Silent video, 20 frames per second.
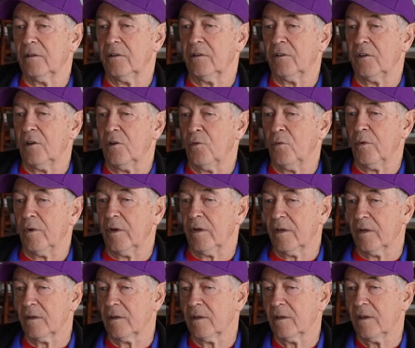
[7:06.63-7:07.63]
know,
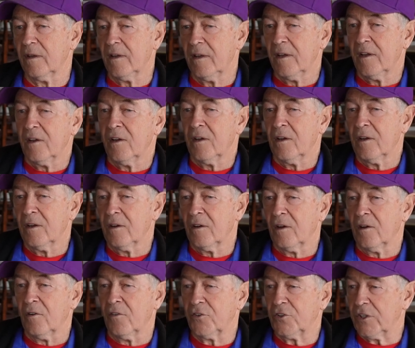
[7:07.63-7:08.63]

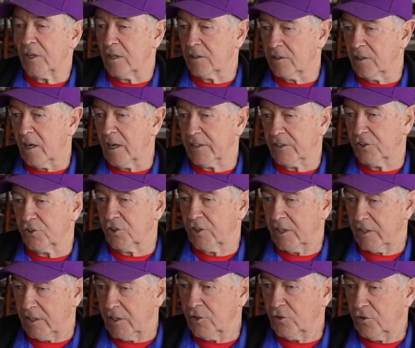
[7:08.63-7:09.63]
obviously I dieted to
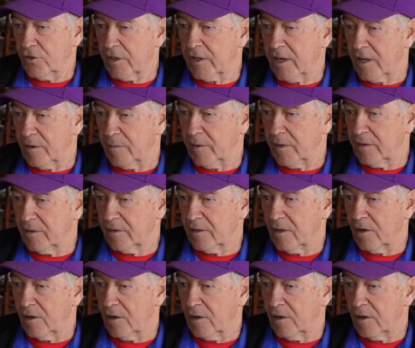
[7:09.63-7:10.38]
get into the academy.